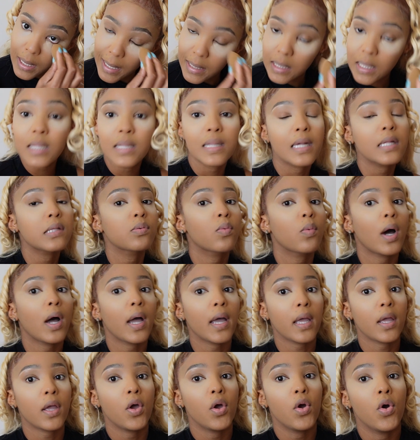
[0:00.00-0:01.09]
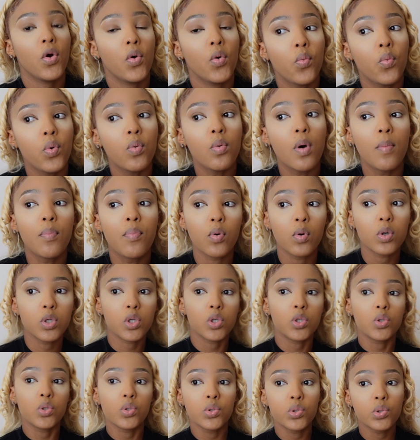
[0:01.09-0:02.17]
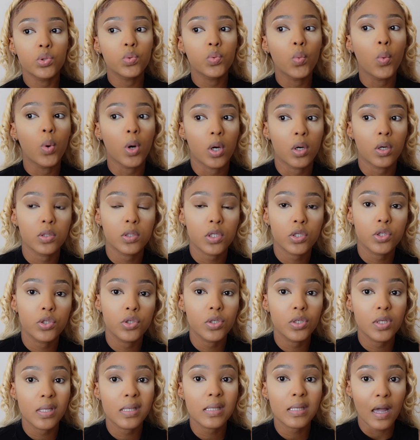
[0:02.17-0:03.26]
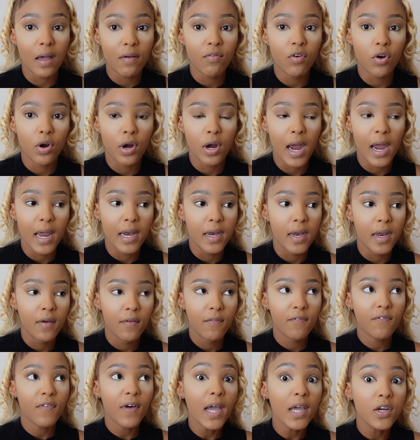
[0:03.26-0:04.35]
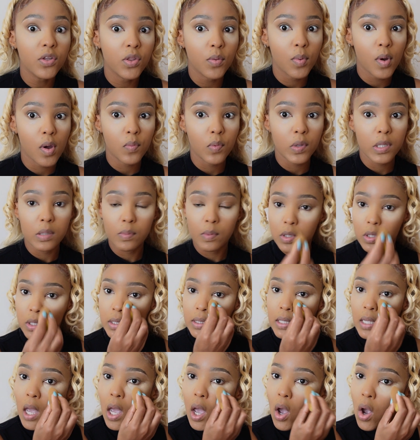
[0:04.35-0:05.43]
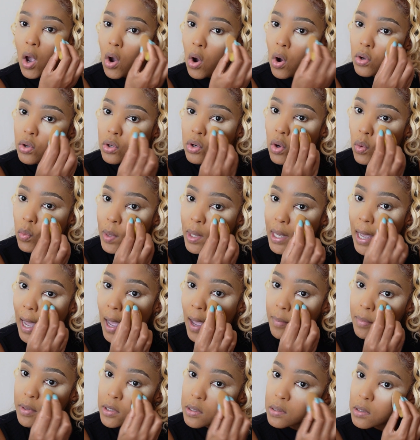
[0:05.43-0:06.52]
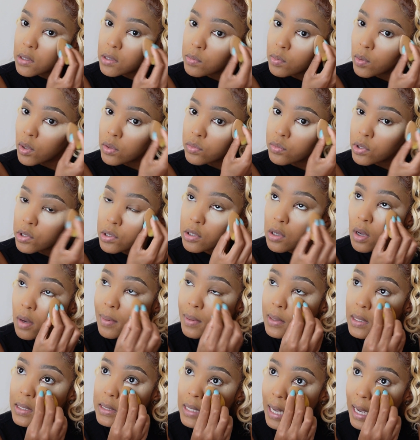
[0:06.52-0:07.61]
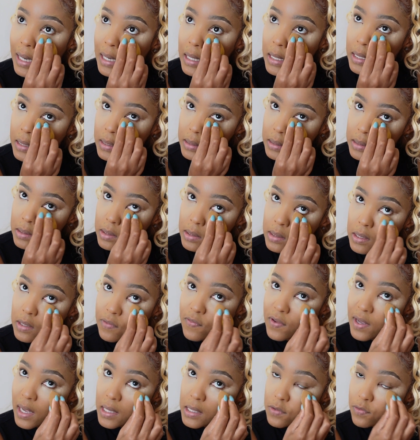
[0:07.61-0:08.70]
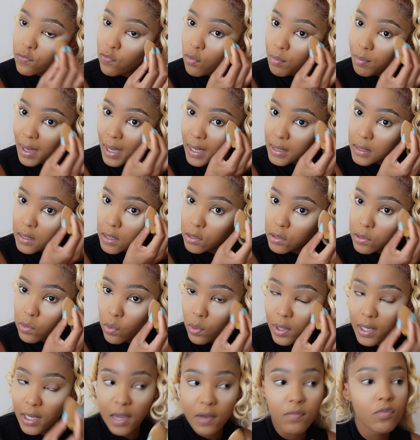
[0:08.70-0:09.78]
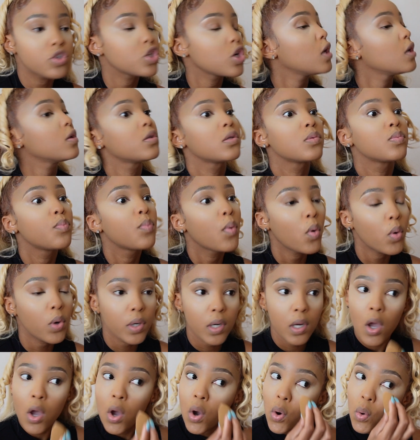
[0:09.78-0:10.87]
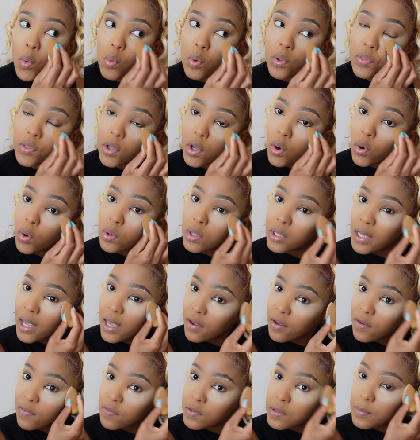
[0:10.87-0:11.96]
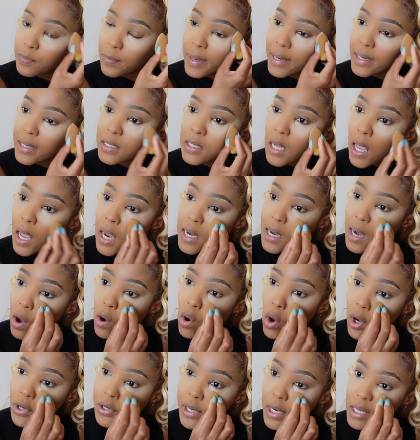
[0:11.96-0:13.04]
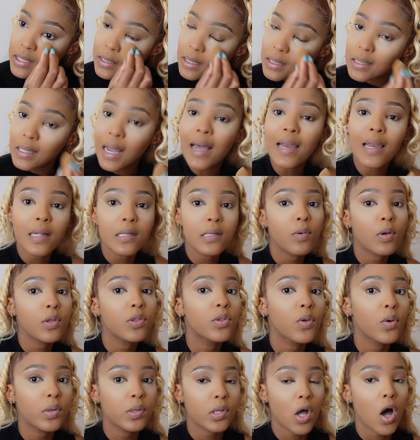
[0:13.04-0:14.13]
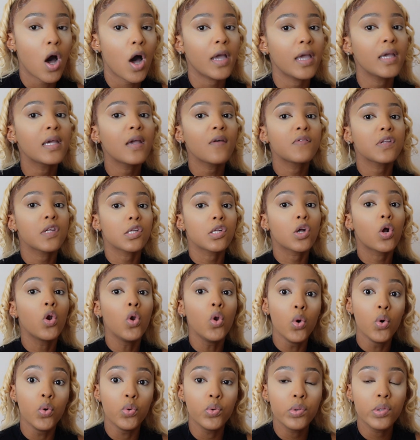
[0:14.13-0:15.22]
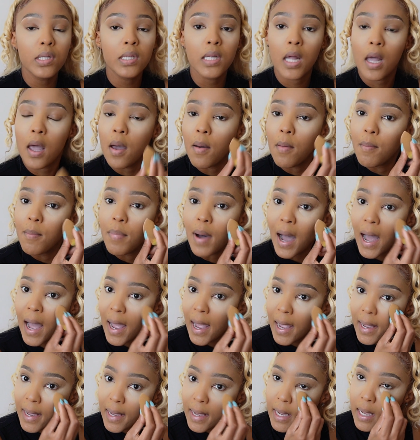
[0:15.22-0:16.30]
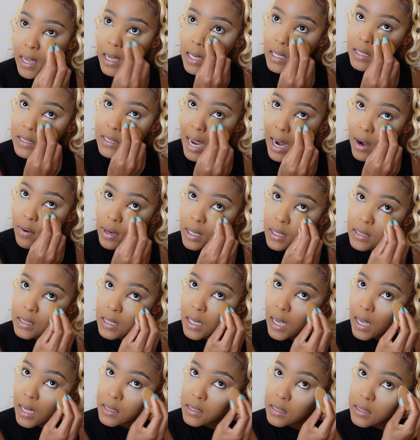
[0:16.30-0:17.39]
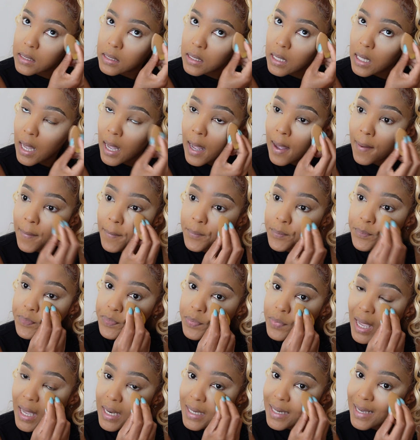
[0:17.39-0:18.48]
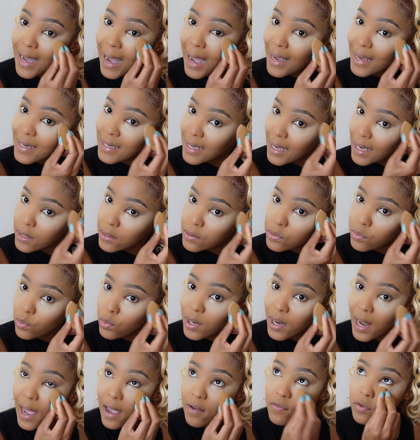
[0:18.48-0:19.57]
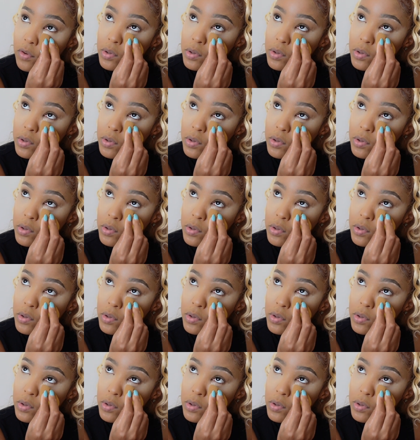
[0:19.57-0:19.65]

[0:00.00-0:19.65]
I think that's why we were brought into this world, is to discover and find the purpose. Because you know, we come into this world with so many talents. If you guys formate a song, every child is born with their own gifts, but now God doesn't tell us what those are. He gives us clues by directing us and guiding us through life.